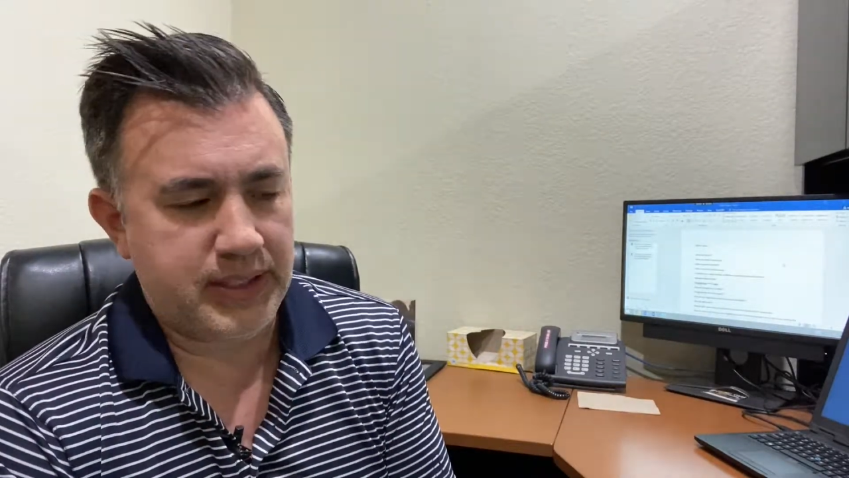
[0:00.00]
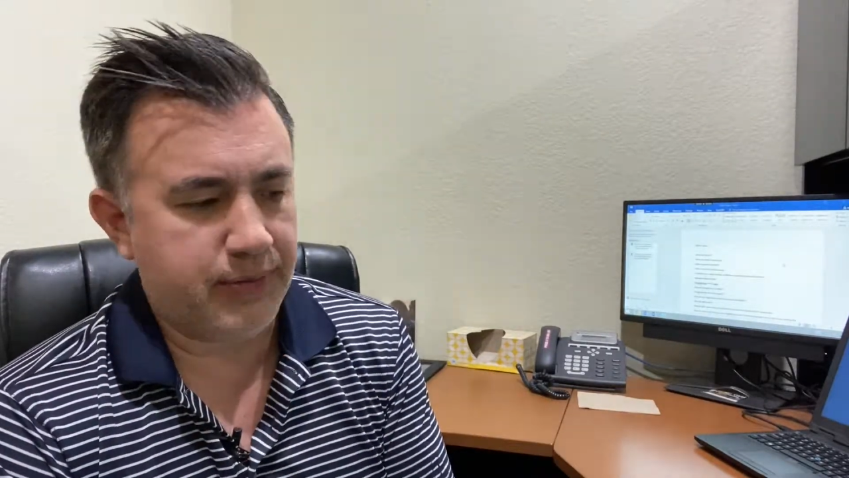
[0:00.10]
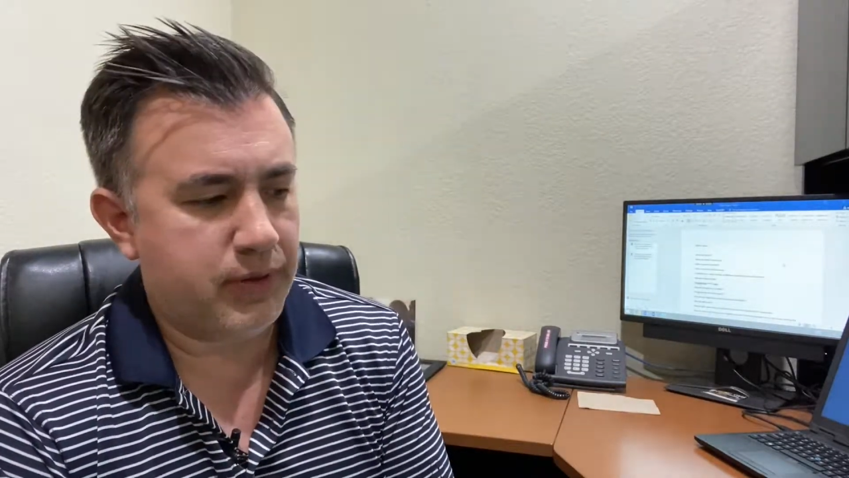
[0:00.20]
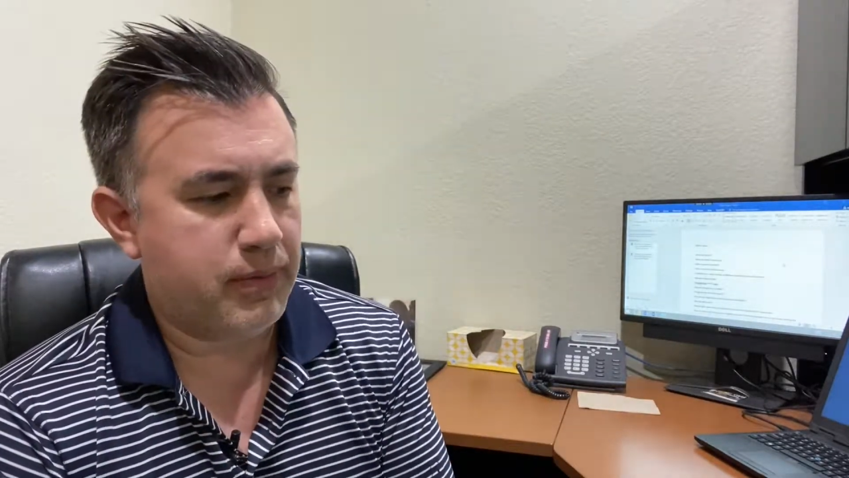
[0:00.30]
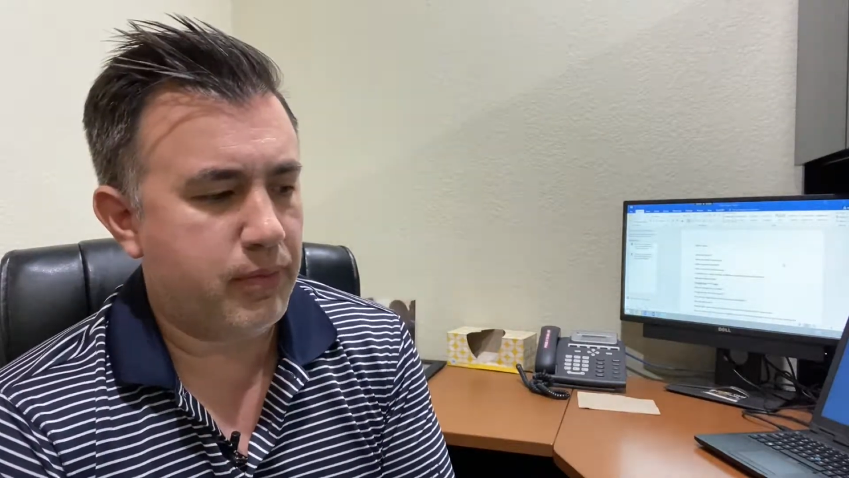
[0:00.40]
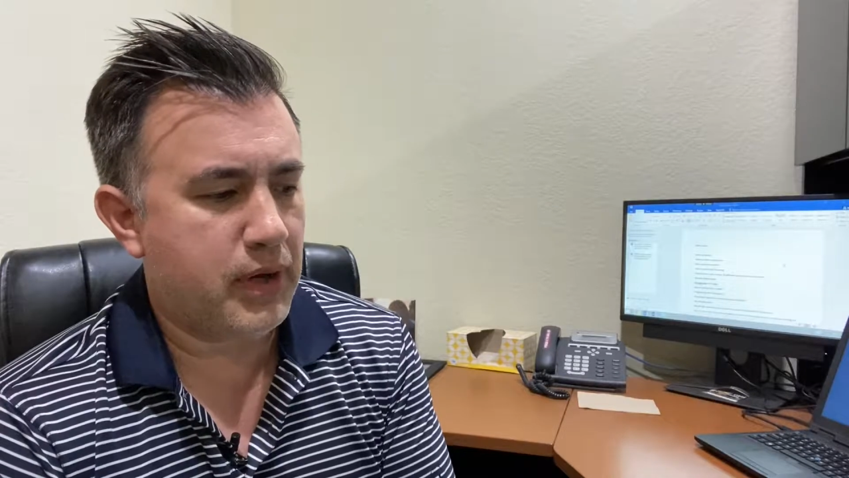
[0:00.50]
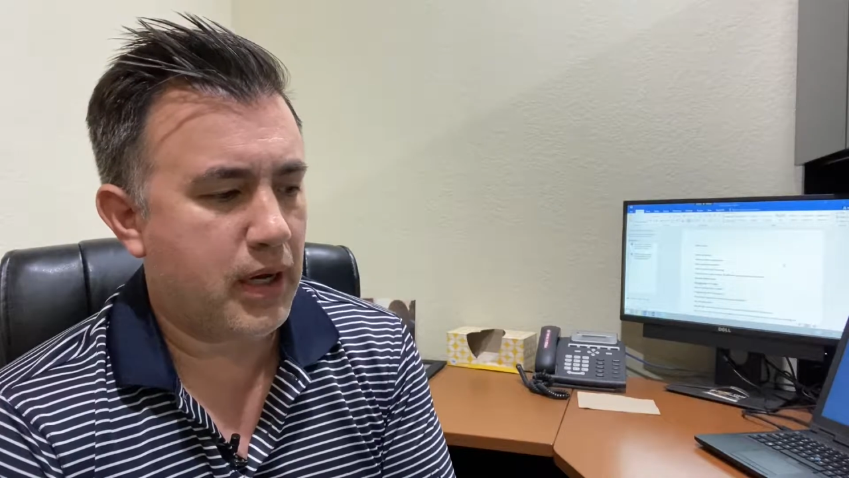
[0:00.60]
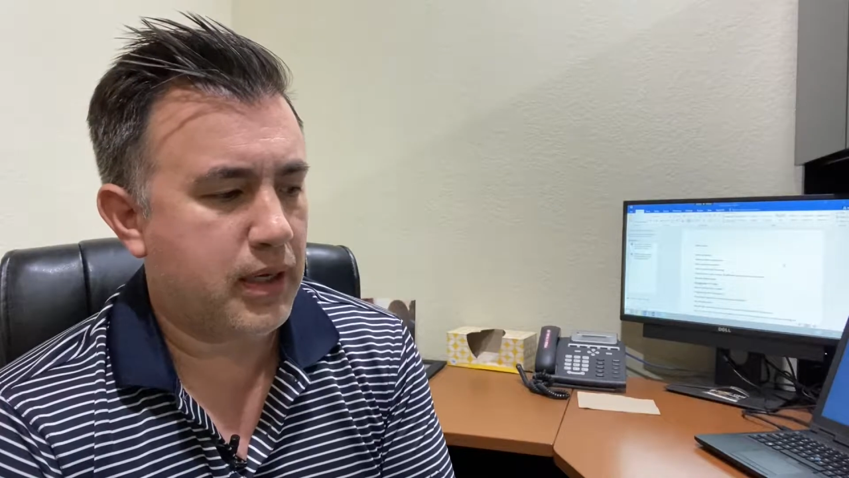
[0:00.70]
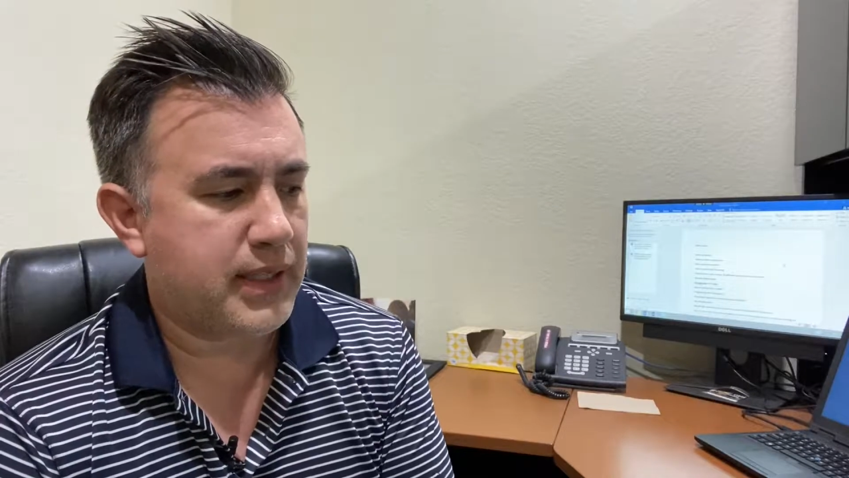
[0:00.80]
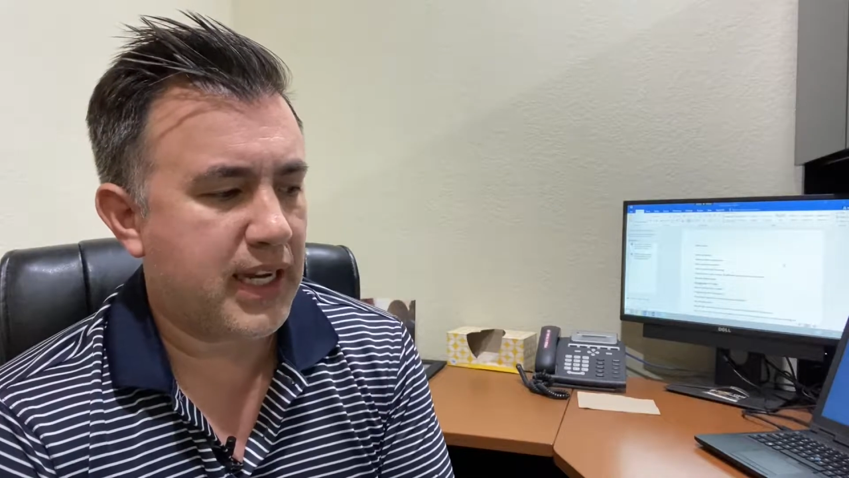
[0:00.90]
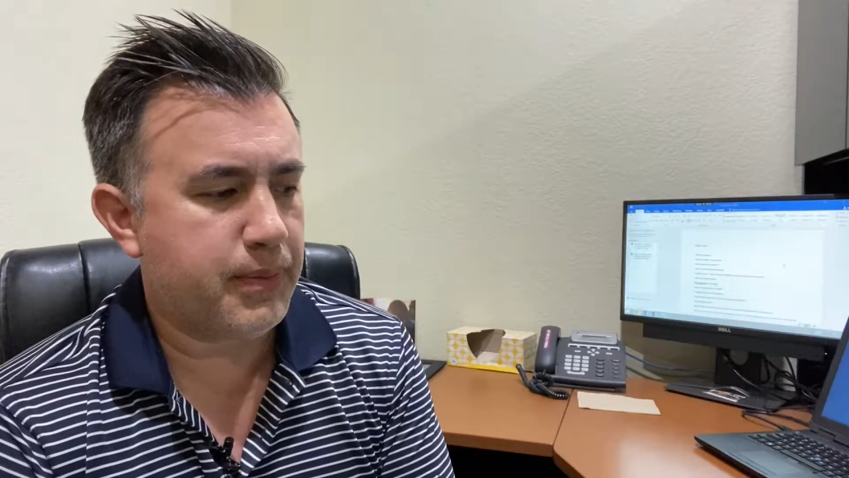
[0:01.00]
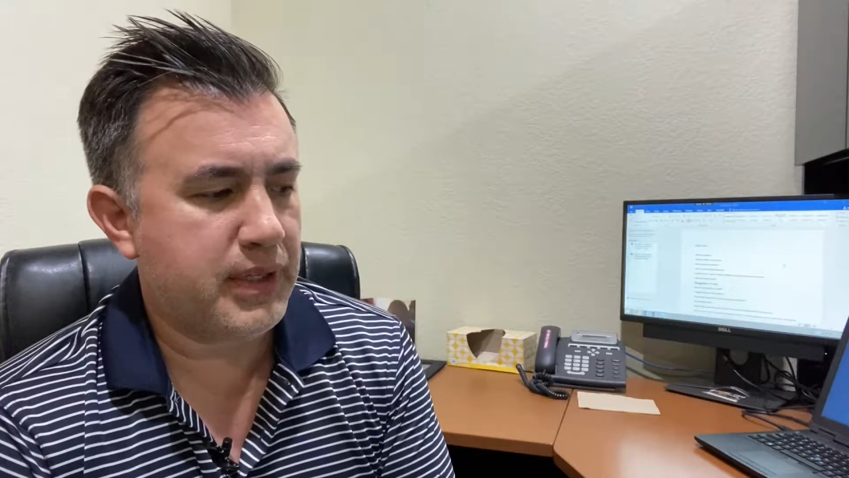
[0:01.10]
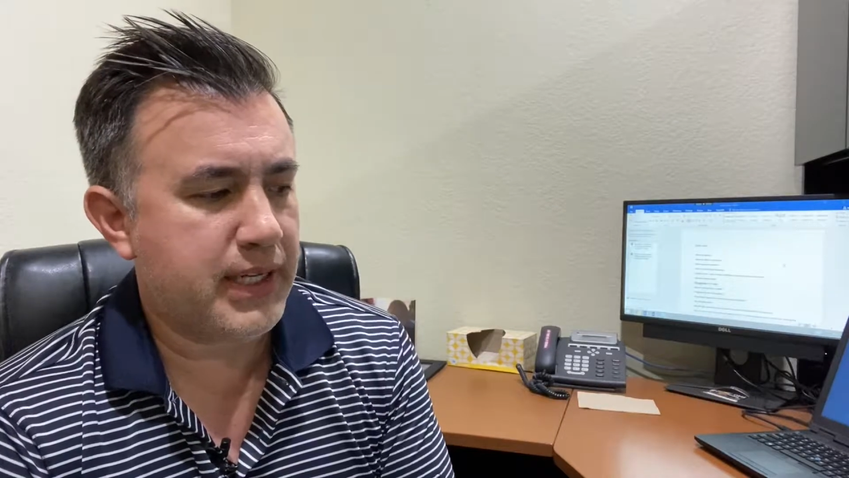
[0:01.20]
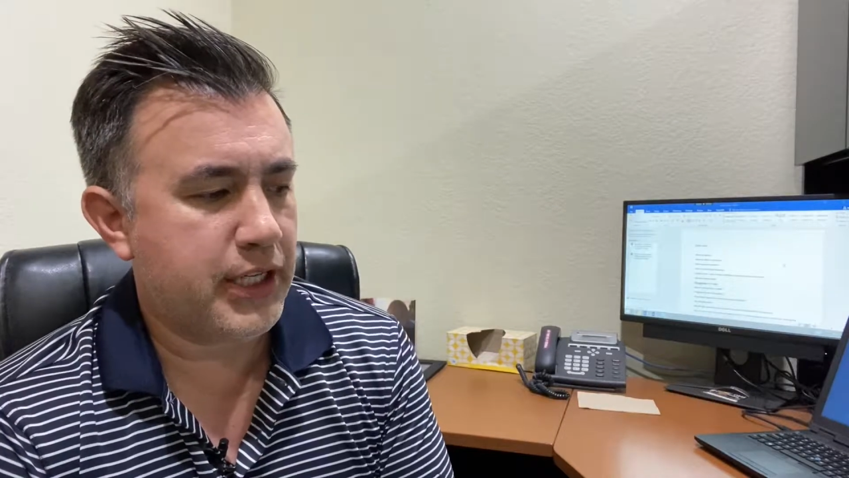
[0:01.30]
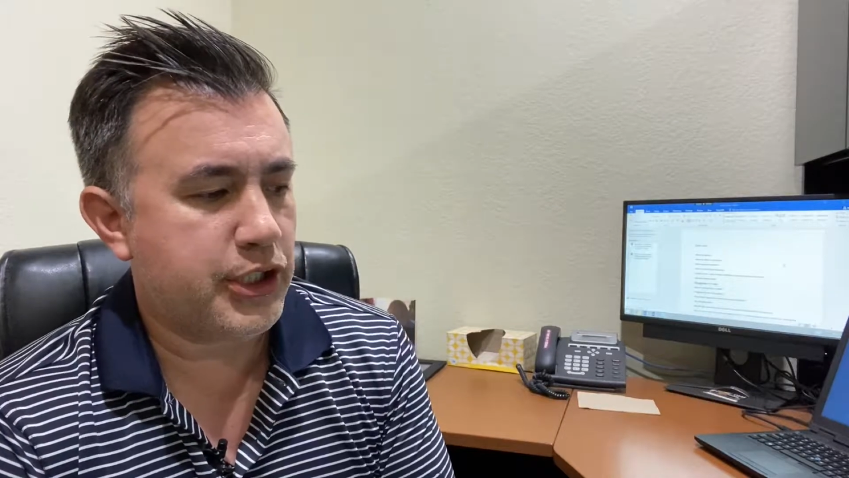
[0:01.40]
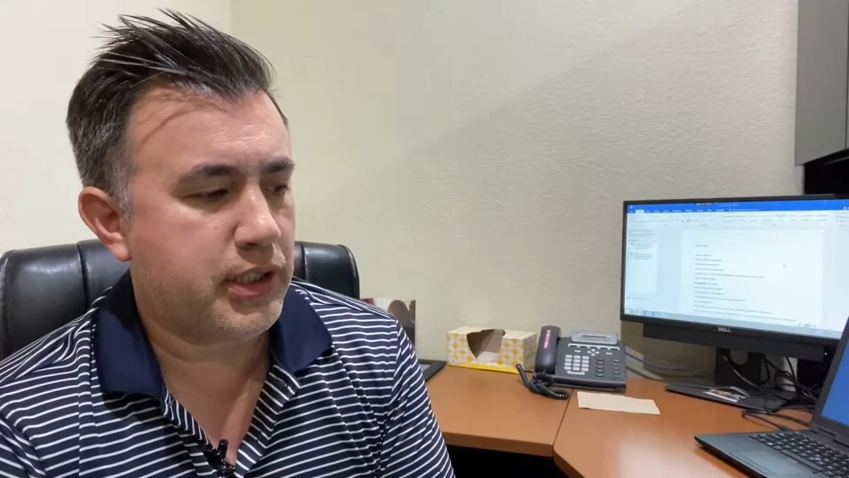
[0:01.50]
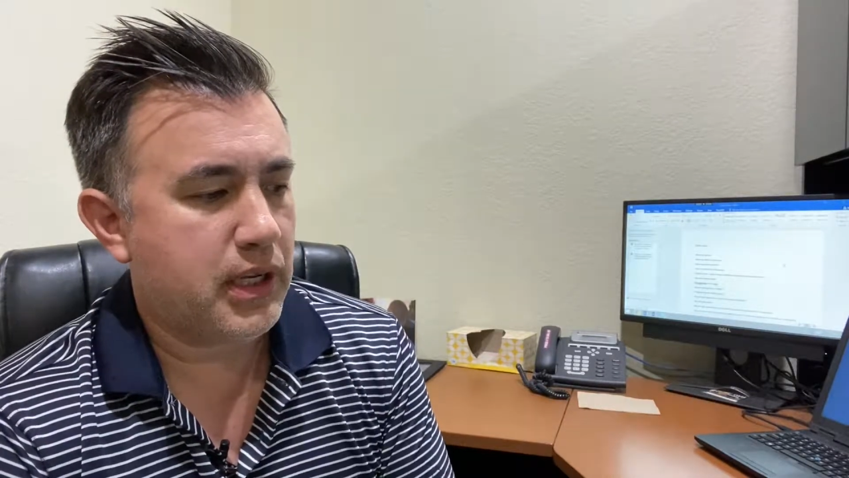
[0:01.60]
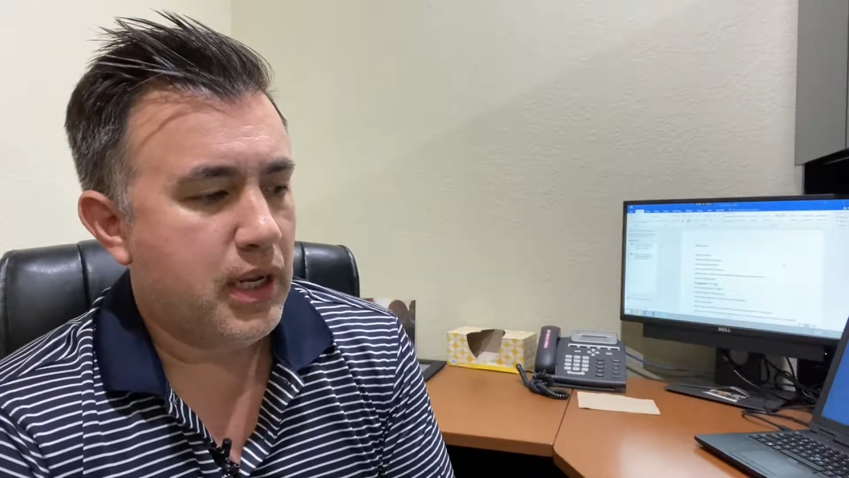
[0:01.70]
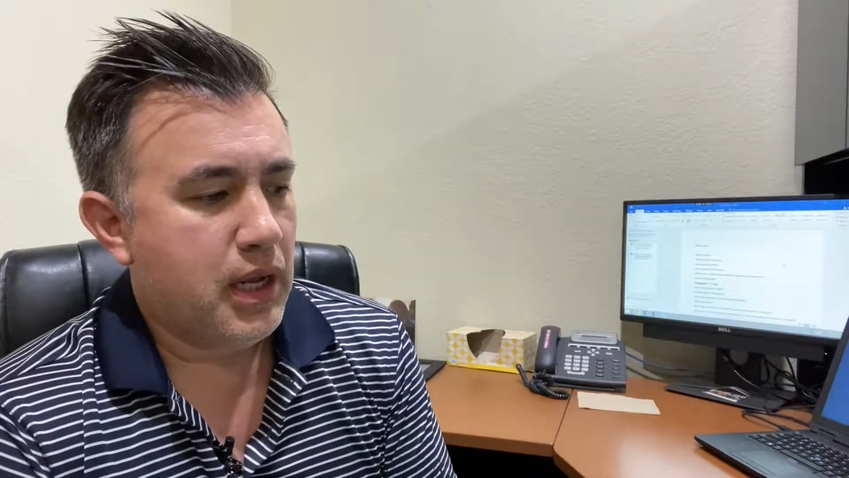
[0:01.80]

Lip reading: different documentation.